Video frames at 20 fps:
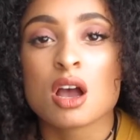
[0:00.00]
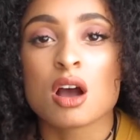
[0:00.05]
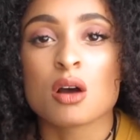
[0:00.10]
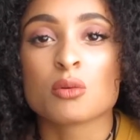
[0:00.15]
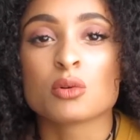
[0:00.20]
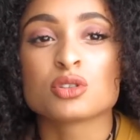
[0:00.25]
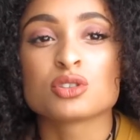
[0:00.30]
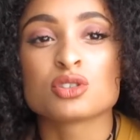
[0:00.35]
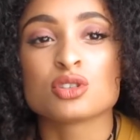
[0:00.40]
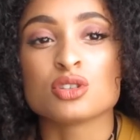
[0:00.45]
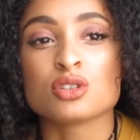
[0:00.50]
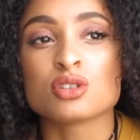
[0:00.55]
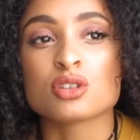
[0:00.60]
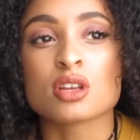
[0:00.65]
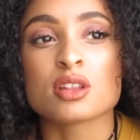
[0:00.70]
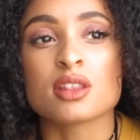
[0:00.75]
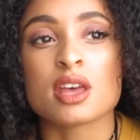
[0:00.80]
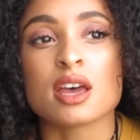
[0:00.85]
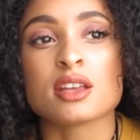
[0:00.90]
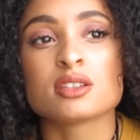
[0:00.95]
I wanted
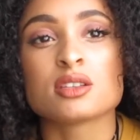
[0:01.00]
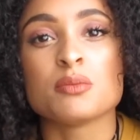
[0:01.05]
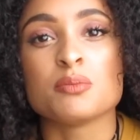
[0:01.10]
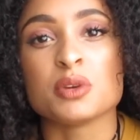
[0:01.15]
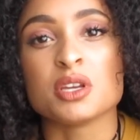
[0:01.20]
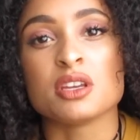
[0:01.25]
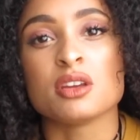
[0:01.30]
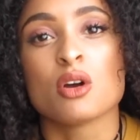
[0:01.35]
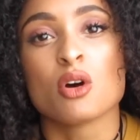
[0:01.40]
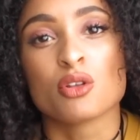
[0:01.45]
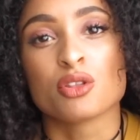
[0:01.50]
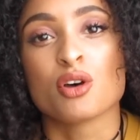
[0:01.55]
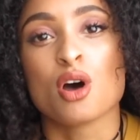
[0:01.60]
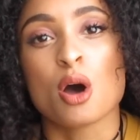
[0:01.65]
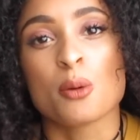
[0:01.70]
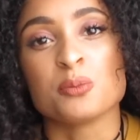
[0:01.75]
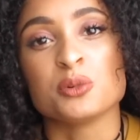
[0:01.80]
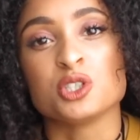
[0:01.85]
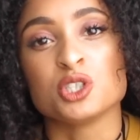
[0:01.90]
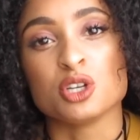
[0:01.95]
there to be other
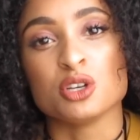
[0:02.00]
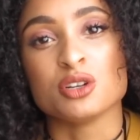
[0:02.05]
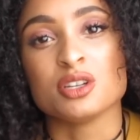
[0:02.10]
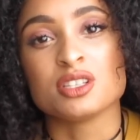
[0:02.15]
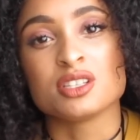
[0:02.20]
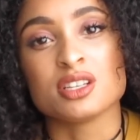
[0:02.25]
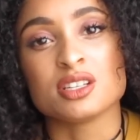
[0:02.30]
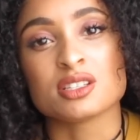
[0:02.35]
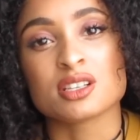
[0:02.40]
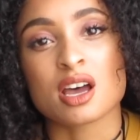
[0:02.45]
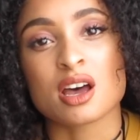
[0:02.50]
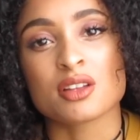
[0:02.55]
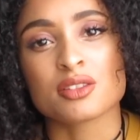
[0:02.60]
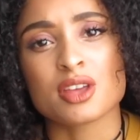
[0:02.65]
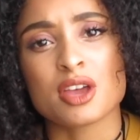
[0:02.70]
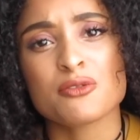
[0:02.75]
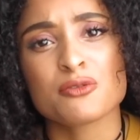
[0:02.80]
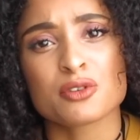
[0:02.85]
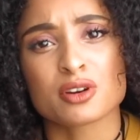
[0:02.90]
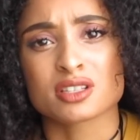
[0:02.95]
opportunities out
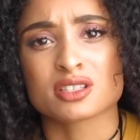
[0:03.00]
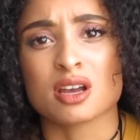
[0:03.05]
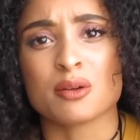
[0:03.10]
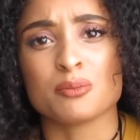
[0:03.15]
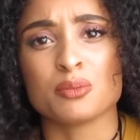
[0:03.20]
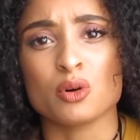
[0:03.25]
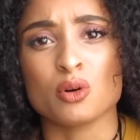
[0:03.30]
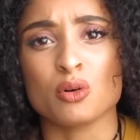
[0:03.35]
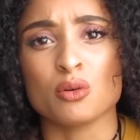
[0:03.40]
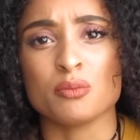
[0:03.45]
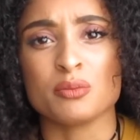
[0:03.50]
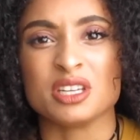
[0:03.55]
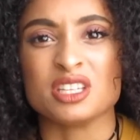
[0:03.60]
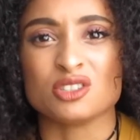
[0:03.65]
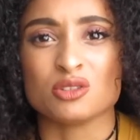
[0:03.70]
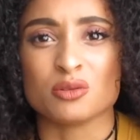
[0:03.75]
there. For example, me